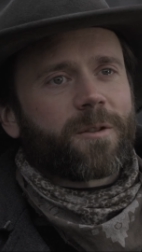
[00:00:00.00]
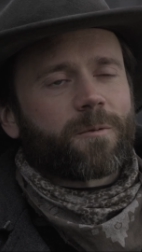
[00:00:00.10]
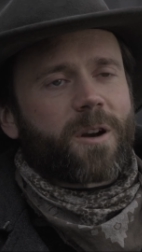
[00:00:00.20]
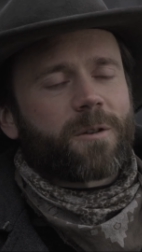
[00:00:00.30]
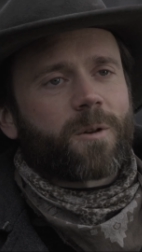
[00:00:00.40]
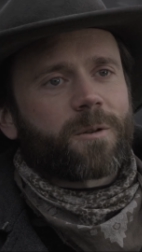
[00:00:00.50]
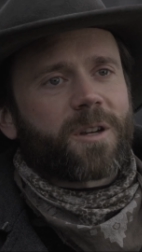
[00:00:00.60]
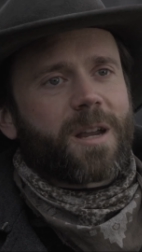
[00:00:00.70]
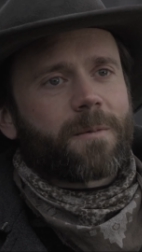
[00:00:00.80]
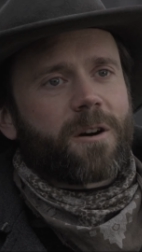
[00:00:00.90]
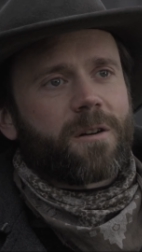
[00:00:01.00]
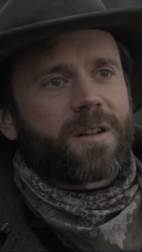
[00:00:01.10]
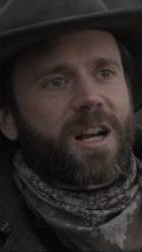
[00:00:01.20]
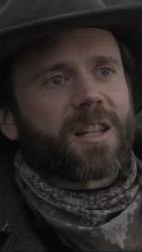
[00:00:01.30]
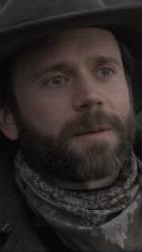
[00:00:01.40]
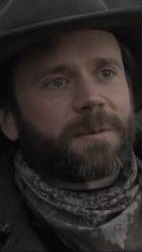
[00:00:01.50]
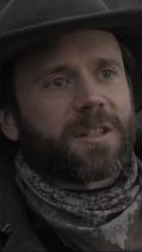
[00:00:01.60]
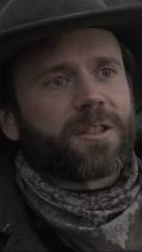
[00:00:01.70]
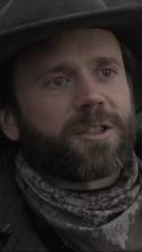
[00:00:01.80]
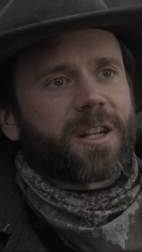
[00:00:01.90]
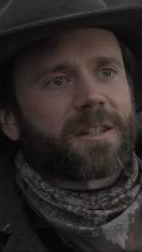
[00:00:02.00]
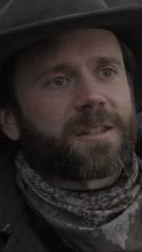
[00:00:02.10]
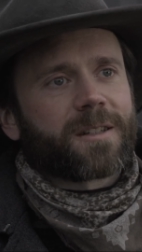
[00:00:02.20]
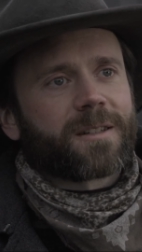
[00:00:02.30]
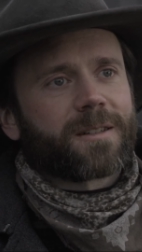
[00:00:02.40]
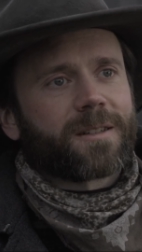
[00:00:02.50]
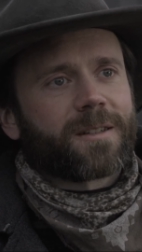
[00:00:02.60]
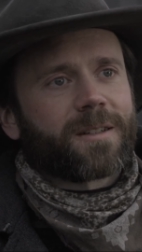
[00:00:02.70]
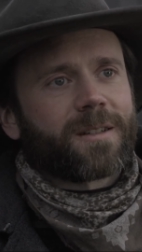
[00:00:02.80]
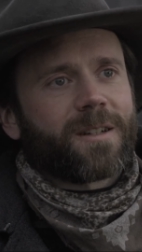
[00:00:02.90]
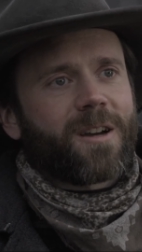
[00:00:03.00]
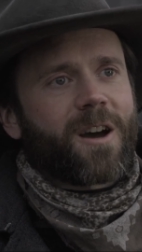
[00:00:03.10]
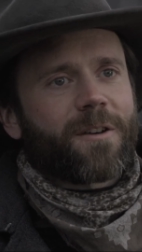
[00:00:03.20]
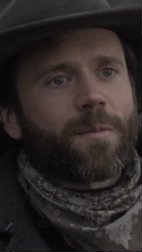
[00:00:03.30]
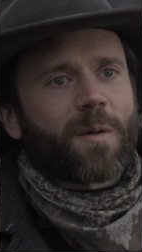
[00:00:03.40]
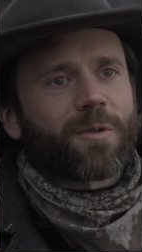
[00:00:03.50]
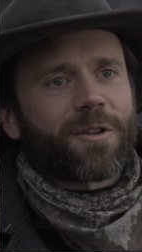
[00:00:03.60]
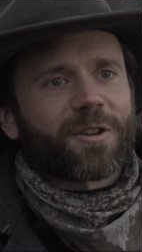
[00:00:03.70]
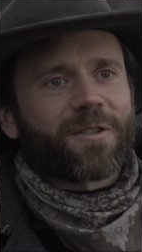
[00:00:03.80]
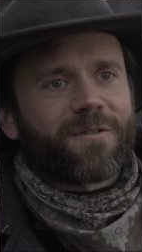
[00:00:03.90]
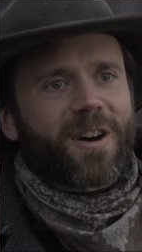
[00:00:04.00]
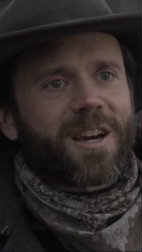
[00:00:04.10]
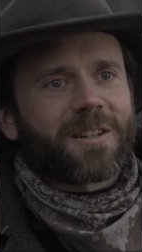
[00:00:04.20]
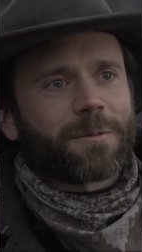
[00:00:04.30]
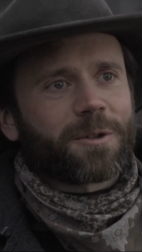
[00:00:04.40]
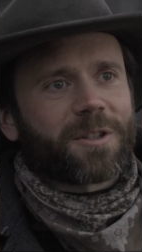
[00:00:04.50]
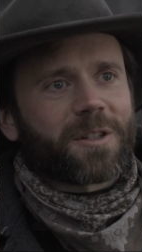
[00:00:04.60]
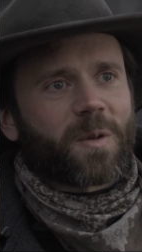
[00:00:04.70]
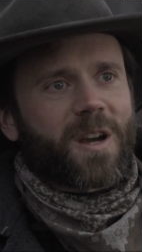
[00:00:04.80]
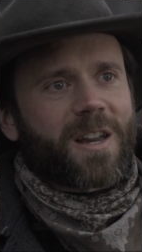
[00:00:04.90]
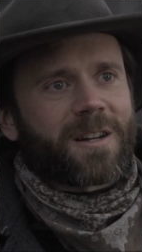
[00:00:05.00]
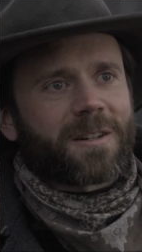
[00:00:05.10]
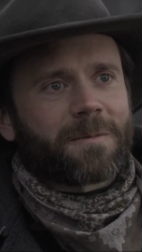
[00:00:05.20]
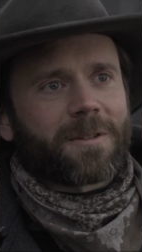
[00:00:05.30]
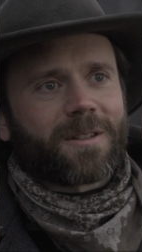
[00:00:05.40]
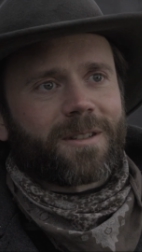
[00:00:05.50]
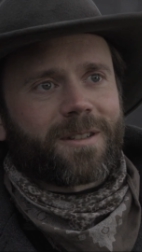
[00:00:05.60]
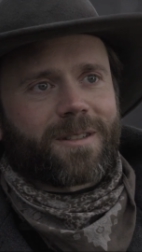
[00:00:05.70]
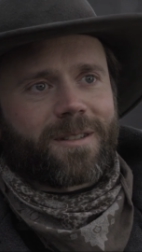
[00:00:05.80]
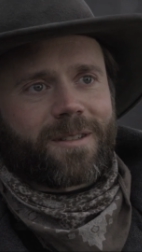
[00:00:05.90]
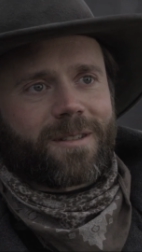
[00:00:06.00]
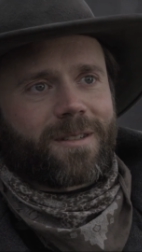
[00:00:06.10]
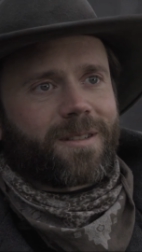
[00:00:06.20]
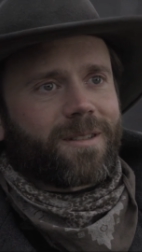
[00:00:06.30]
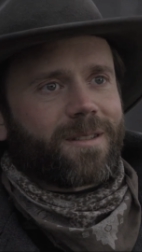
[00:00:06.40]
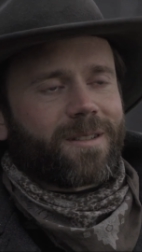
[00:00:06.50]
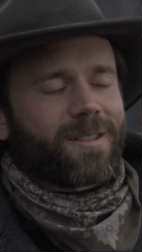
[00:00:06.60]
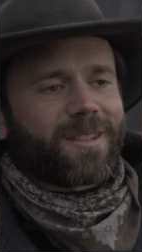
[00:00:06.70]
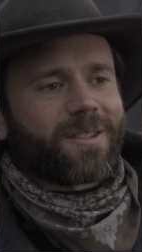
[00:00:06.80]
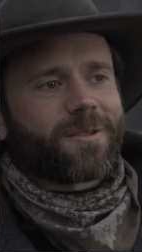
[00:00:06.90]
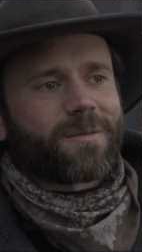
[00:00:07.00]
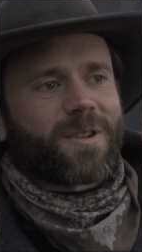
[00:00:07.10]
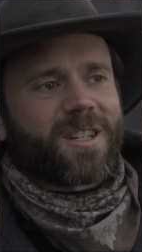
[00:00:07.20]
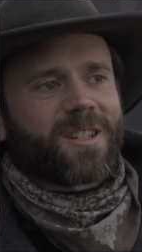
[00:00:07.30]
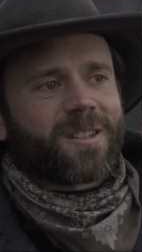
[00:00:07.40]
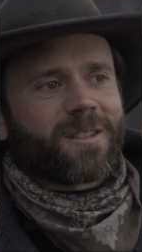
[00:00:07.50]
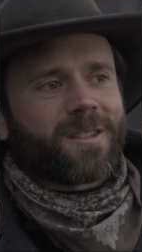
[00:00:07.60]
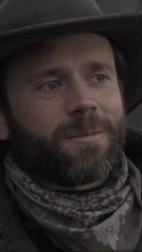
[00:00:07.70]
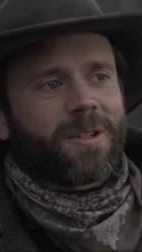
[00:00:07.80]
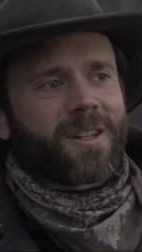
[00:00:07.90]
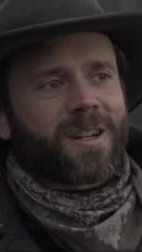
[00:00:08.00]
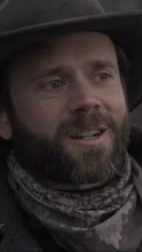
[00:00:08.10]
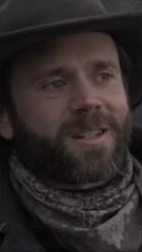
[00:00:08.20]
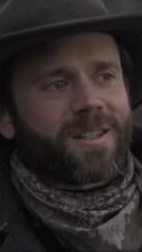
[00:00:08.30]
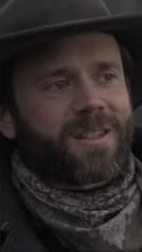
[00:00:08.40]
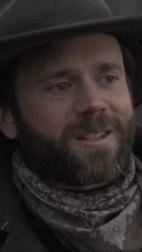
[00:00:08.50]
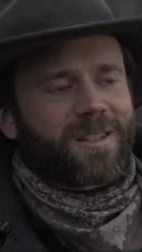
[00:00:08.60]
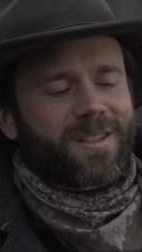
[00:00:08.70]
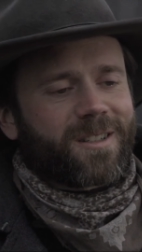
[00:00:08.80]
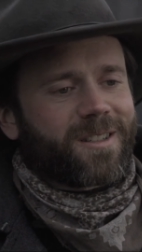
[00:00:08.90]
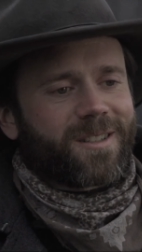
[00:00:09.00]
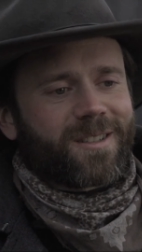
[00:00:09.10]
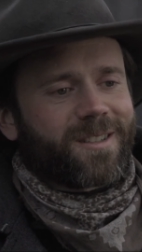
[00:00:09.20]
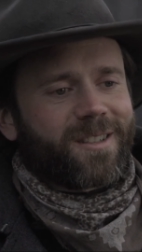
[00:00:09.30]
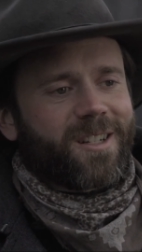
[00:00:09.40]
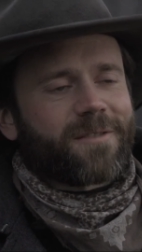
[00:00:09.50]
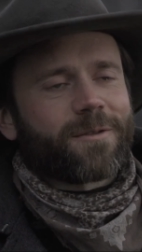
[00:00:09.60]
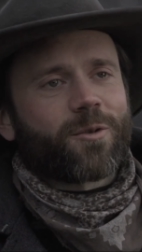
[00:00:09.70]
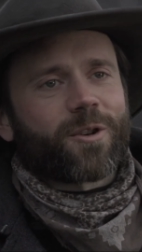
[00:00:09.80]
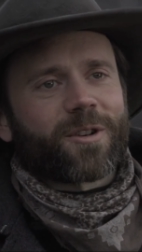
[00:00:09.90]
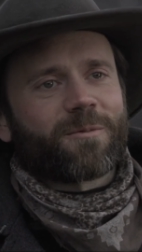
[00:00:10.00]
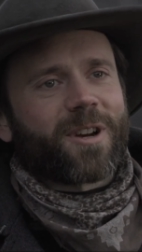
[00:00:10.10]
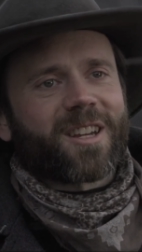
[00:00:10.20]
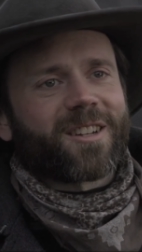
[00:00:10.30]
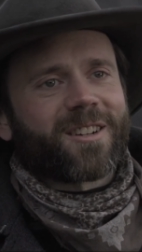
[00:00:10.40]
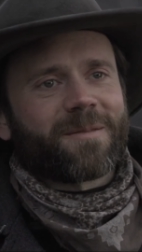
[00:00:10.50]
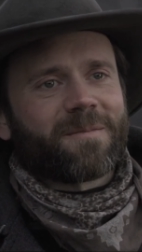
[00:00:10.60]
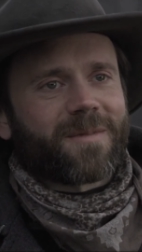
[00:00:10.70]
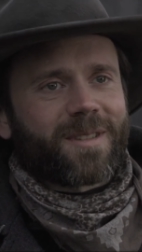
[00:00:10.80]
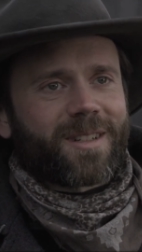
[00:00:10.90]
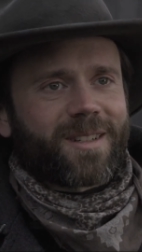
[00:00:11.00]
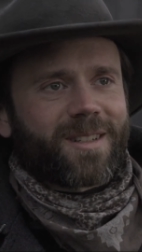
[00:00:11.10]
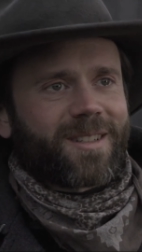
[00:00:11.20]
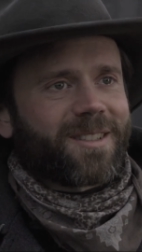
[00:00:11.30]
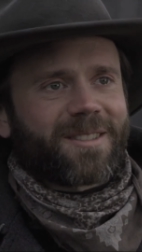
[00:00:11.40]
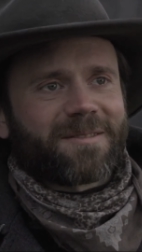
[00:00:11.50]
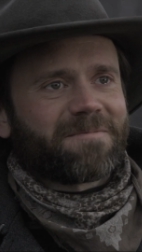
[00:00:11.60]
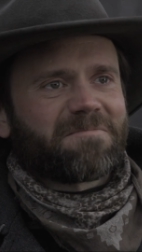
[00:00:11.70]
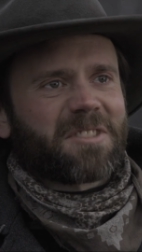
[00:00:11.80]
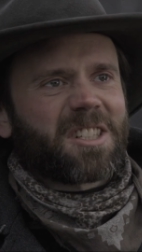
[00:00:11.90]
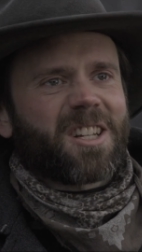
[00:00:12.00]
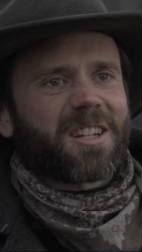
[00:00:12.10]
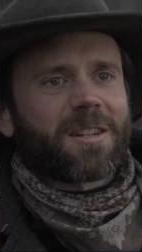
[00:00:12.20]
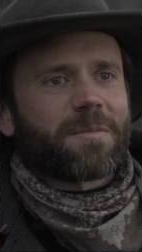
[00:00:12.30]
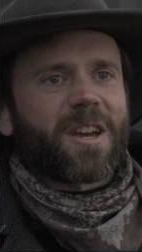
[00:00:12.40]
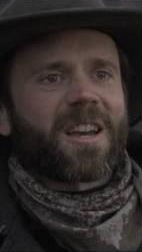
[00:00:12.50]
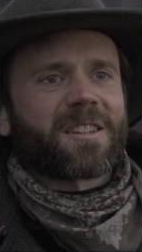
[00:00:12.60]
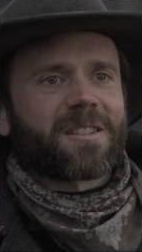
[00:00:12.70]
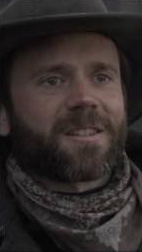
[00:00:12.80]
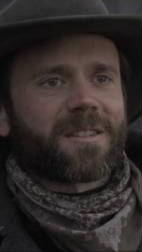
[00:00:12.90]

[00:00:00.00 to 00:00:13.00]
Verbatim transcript: the railroad came calling, I leapt at the chance. I thought my brother could finally put this behind him. It's not doing him any good to be there. Every morning, waking up, stuck in the past.